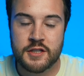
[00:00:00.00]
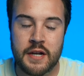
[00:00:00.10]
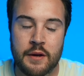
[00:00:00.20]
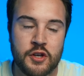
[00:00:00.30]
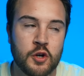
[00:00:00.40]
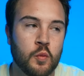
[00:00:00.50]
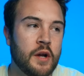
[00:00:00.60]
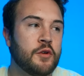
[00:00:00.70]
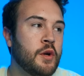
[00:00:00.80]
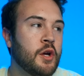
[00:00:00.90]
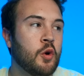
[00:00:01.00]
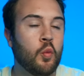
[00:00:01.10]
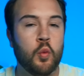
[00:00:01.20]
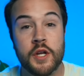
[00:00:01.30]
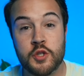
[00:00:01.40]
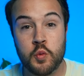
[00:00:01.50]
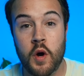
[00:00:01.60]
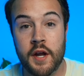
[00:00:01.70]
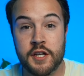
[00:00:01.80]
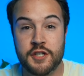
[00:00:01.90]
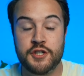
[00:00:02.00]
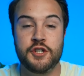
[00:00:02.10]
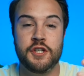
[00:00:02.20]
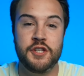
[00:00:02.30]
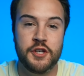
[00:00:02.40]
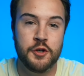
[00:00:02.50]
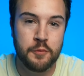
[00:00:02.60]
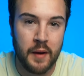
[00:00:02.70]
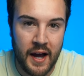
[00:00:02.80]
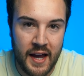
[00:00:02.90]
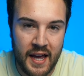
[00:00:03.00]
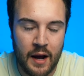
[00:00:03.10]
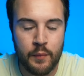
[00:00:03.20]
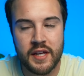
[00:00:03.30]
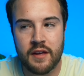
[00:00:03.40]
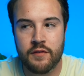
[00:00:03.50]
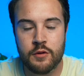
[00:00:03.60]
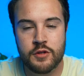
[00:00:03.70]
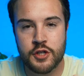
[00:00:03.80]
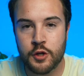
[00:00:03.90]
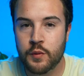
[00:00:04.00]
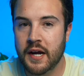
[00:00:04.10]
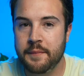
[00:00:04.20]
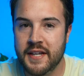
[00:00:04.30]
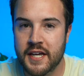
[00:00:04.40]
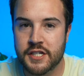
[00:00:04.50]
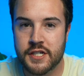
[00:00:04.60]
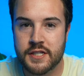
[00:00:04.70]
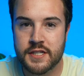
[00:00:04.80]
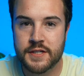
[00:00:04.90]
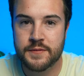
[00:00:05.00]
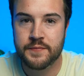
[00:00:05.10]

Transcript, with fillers: So now you're wondering which one should you buy? And I wanna give you two recommendations.